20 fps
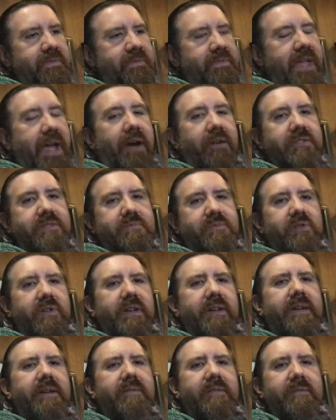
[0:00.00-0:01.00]
yeah,
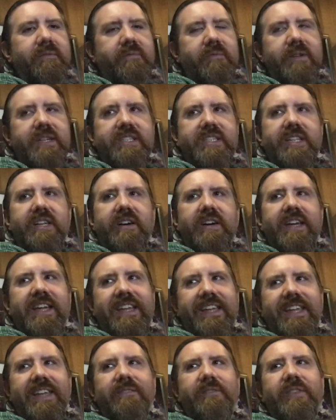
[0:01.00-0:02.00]
we still
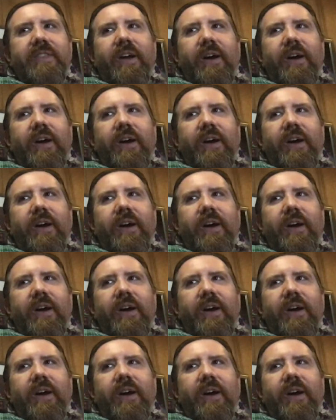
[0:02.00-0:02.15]
even